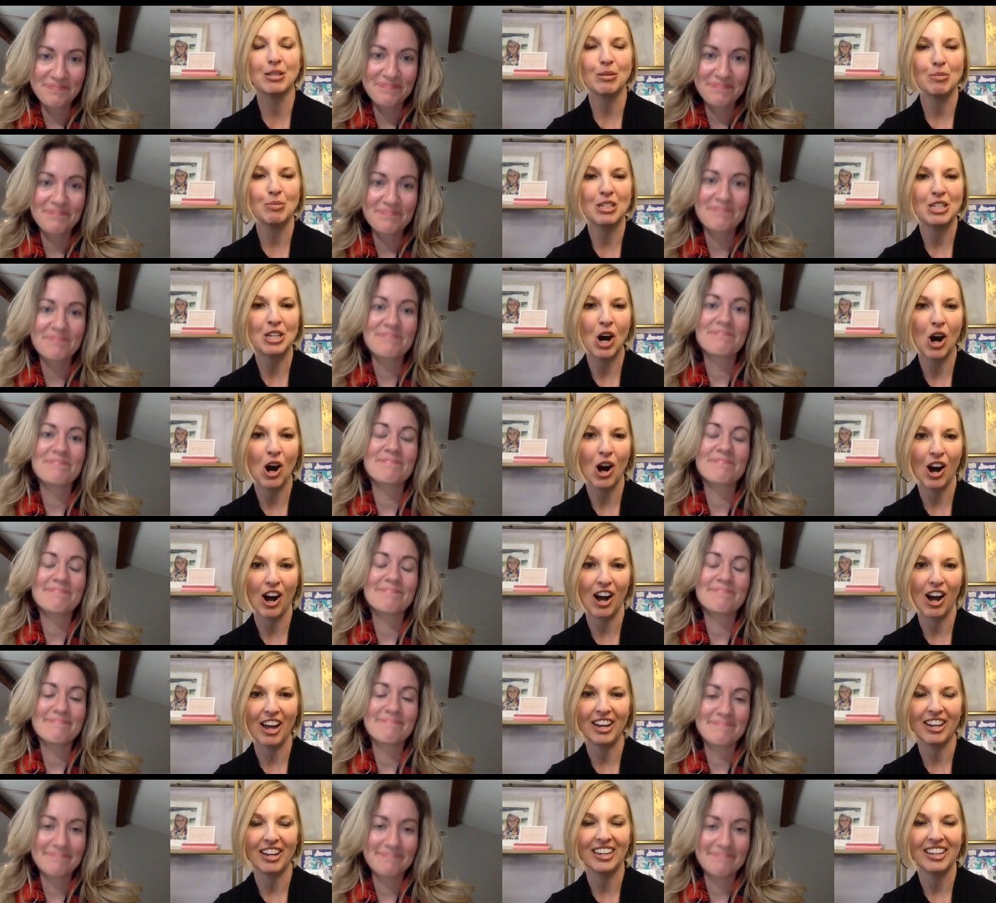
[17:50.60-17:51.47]

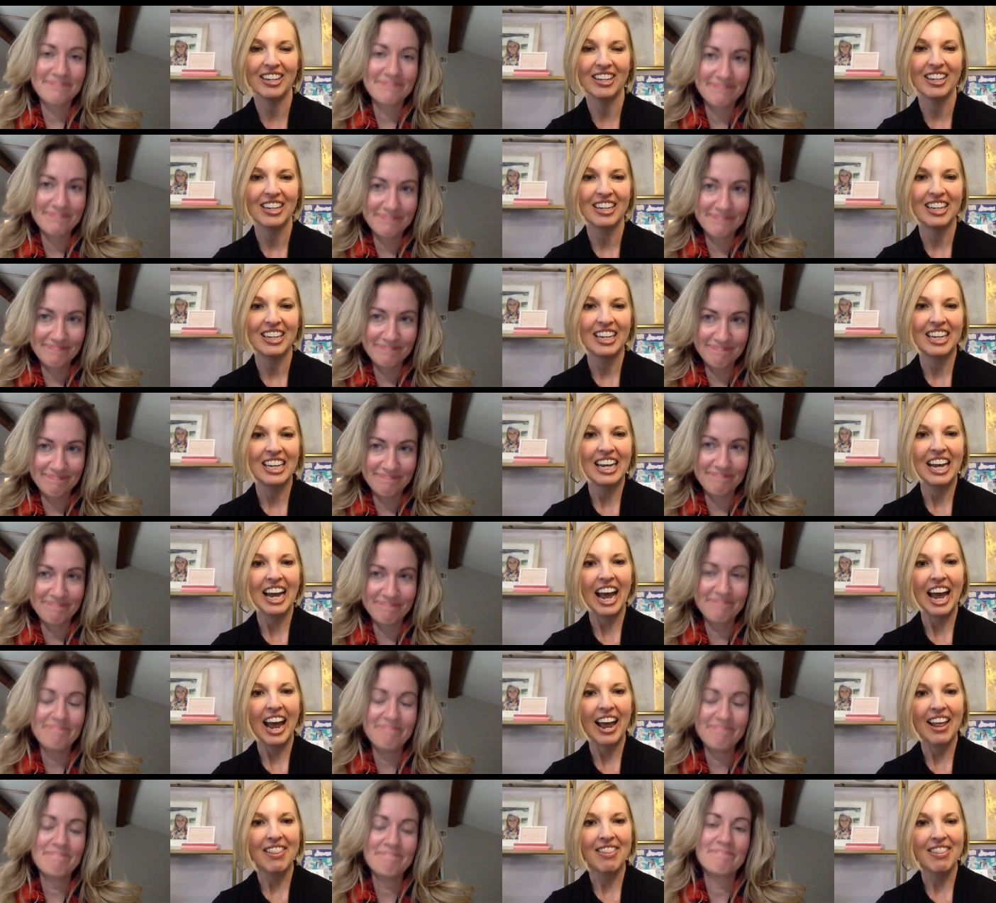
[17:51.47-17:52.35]
Speaker 1: baton. Mm-hmm.
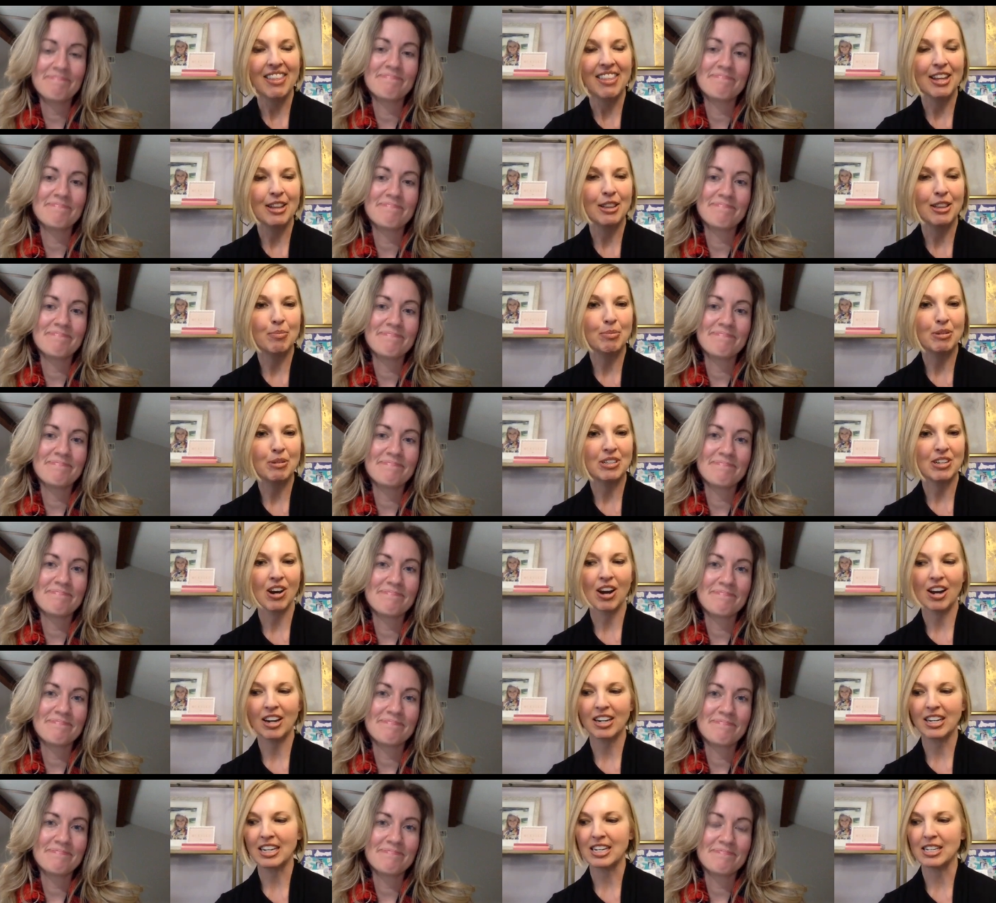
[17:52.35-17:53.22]
And then the
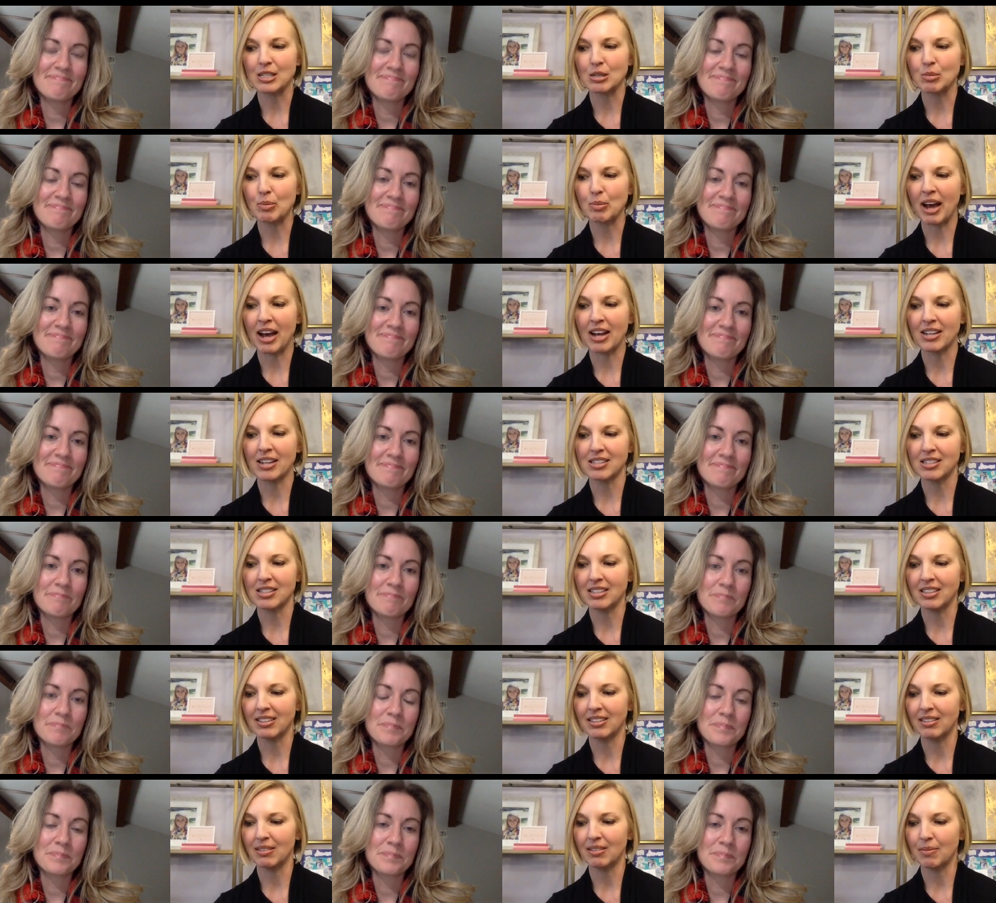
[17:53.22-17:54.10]
baton gets passed
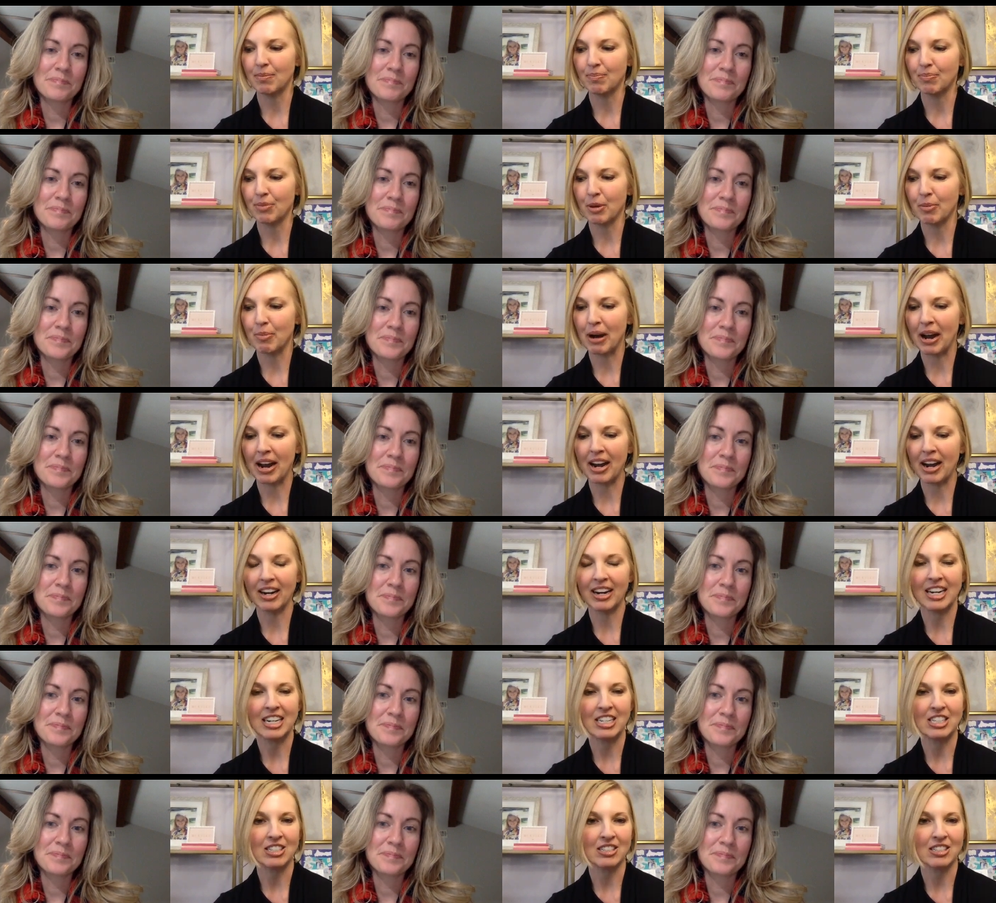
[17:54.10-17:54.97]
the the buyer
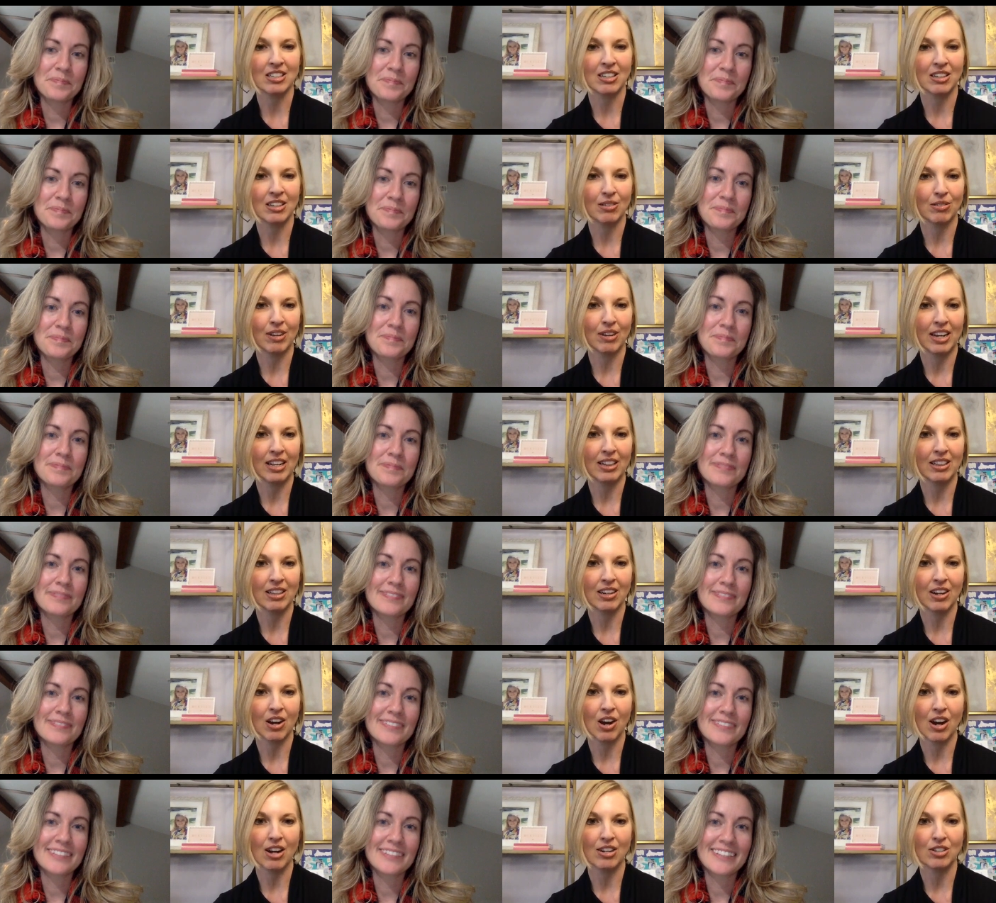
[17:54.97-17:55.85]
agent's going to write the
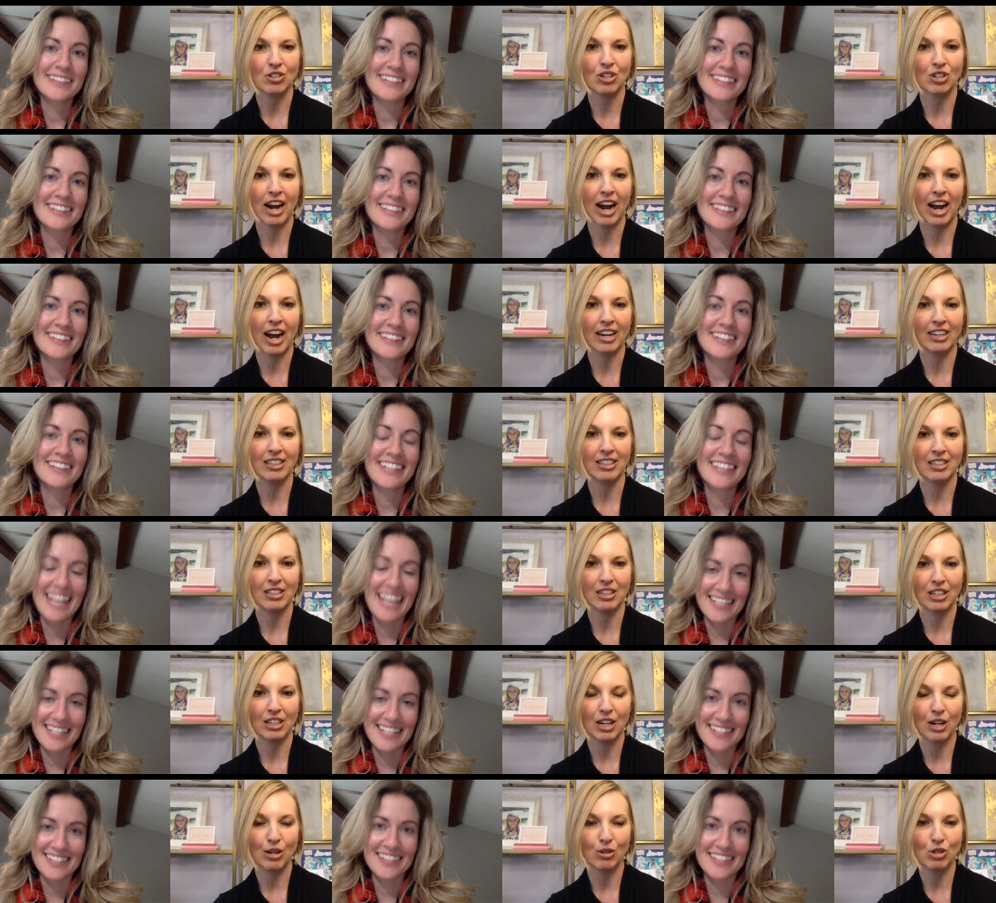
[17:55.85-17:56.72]
contract and
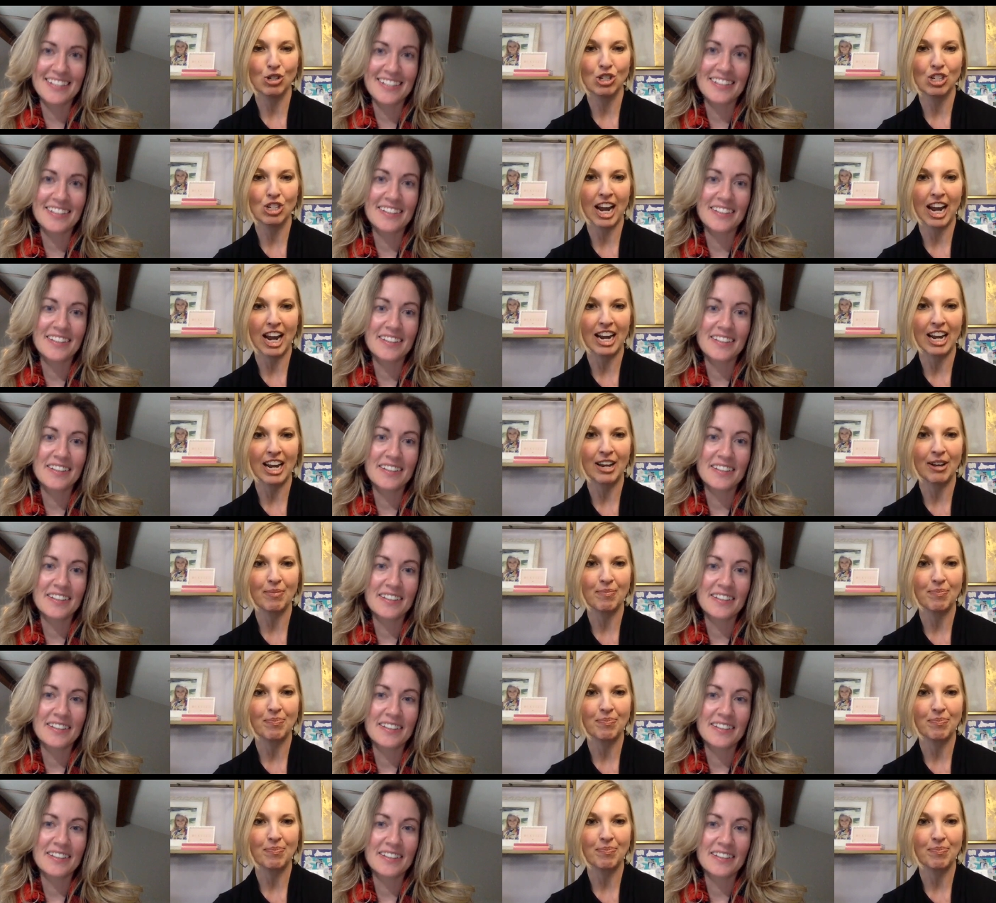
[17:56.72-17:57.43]
negotiate it.